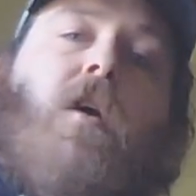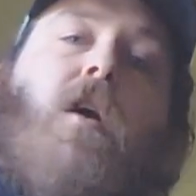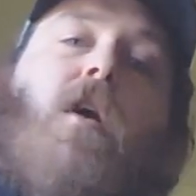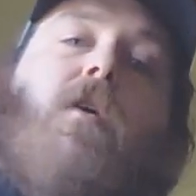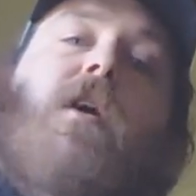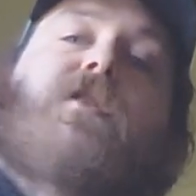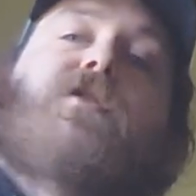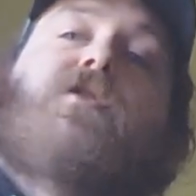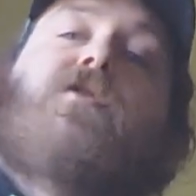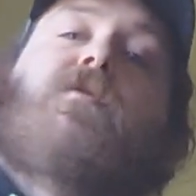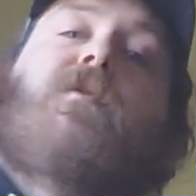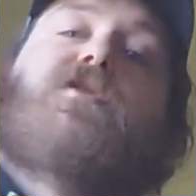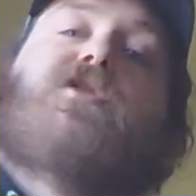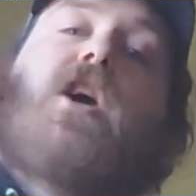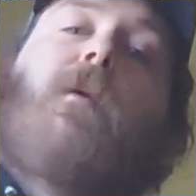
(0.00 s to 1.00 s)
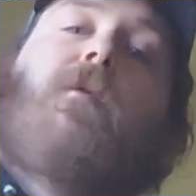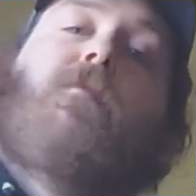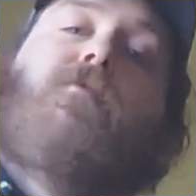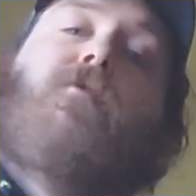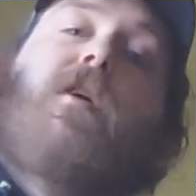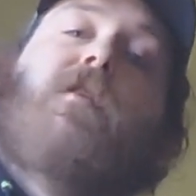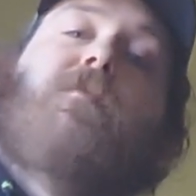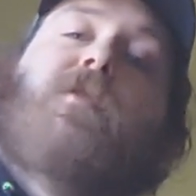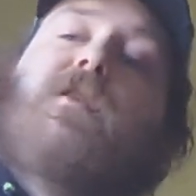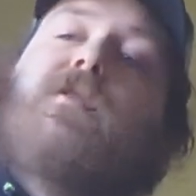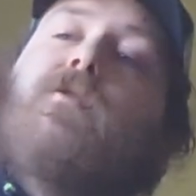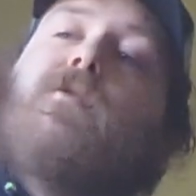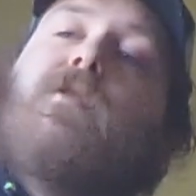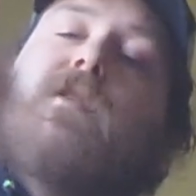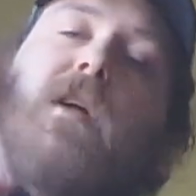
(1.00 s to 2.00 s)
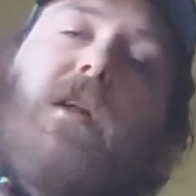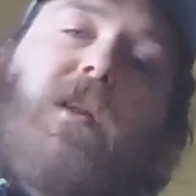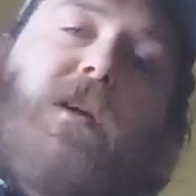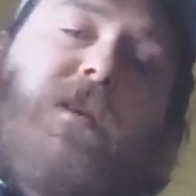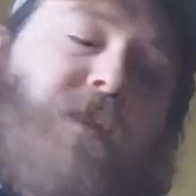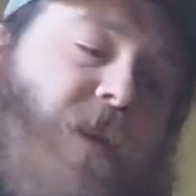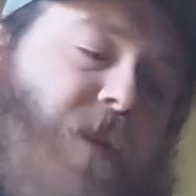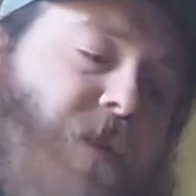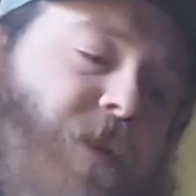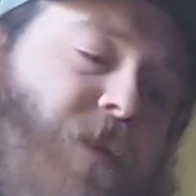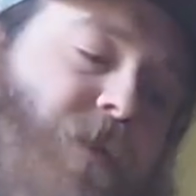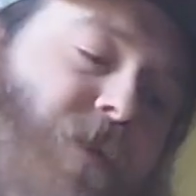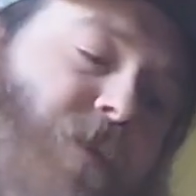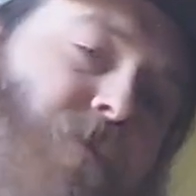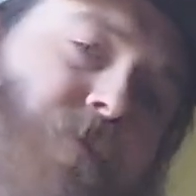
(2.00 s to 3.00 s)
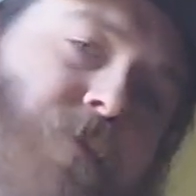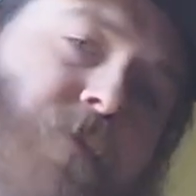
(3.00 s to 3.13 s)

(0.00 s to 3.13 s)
All right, so the most common way to play the ukulele is like this.